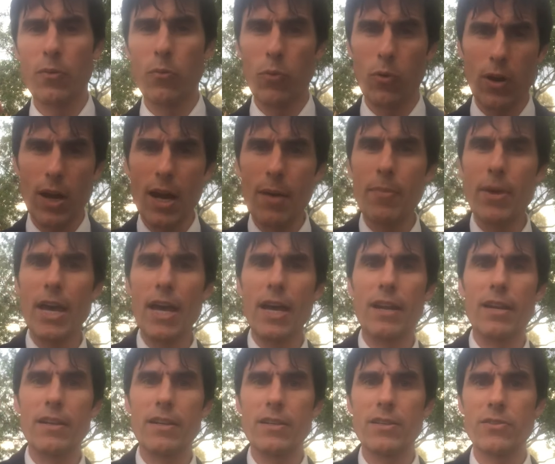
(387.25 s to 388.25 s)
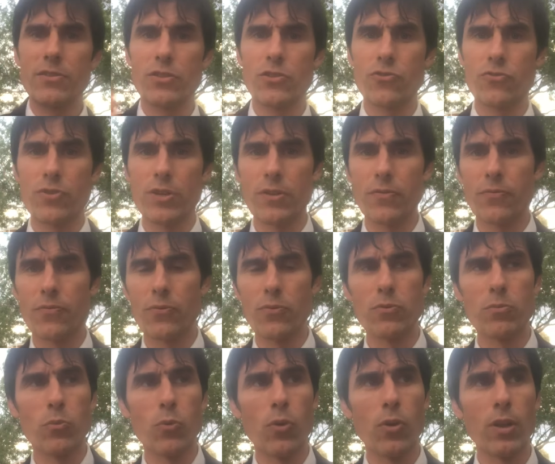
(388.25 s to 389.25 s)
where I'm headed is to treat
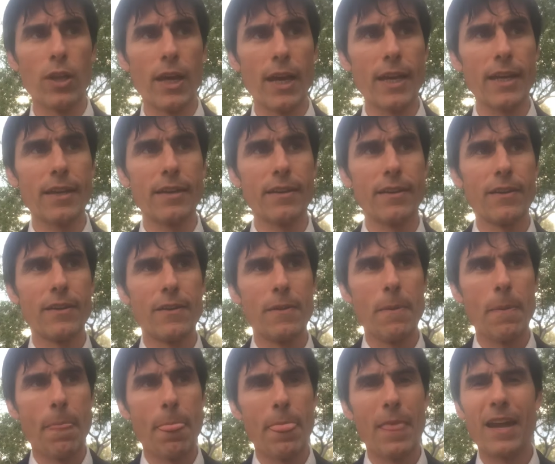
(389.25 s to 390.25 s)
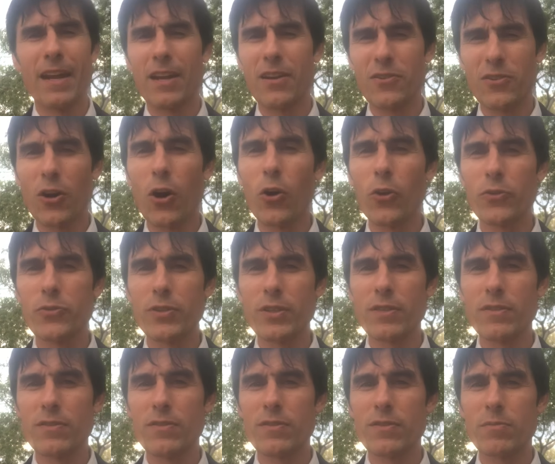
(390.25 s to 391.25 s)
fruit more like an
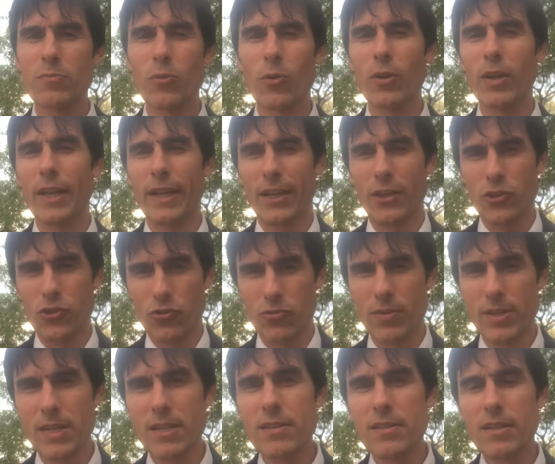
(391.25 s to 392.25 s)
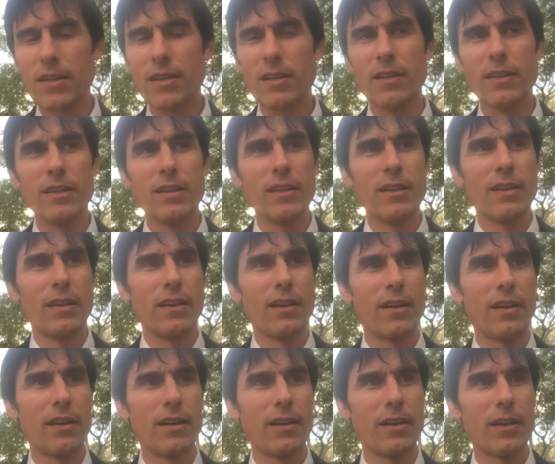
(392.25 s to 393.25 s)
indulgence, more like a treat.
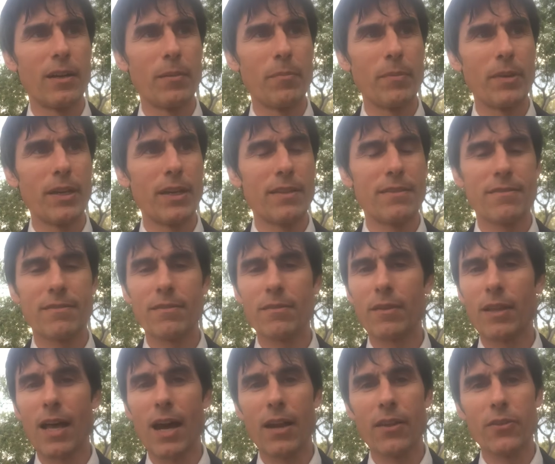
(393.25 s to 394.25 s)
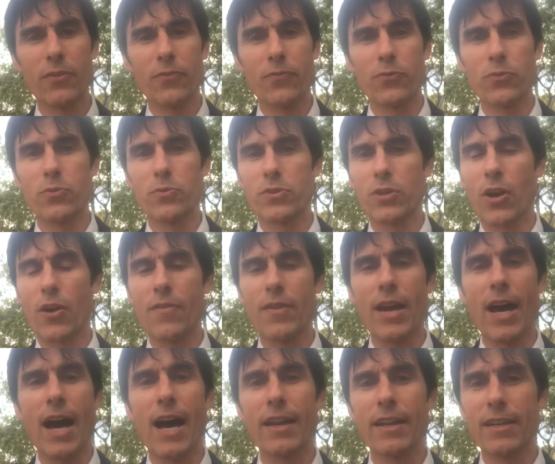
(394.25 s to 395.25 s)
A lot of the fruits are
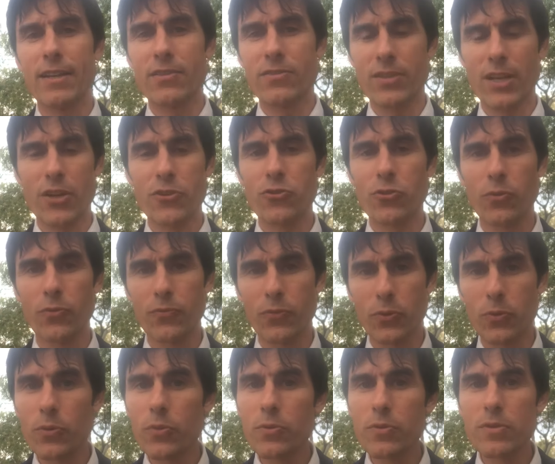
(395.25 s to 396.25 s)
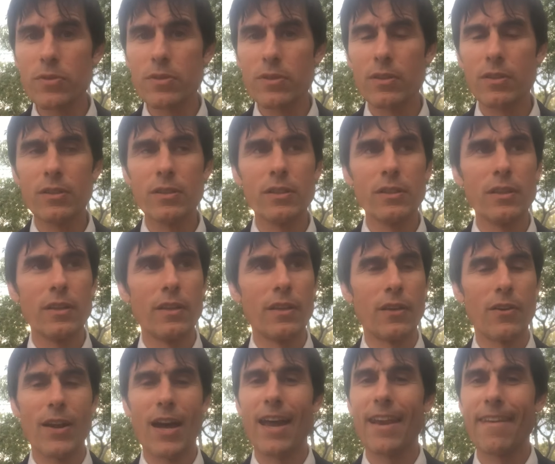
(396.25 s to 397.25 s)
not essential foods.
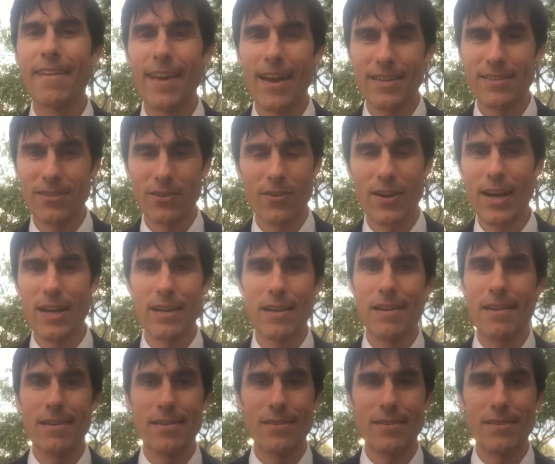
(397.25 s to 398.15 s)
They're not